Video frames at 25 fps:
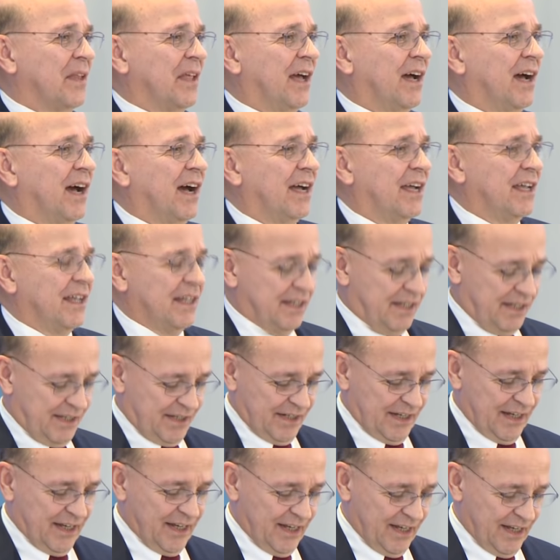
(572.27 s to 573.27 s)

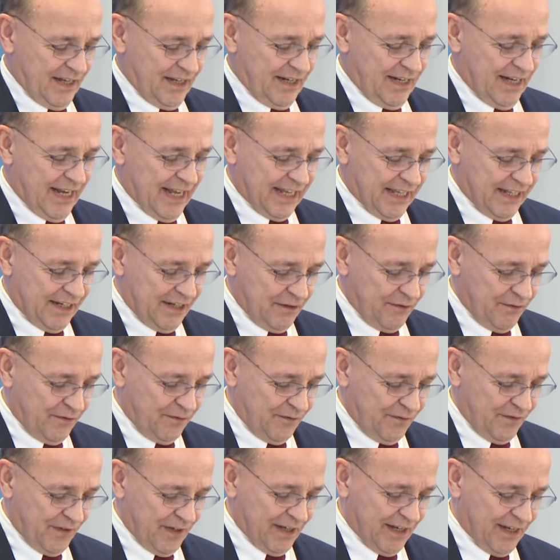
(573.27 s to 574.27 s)
It's negative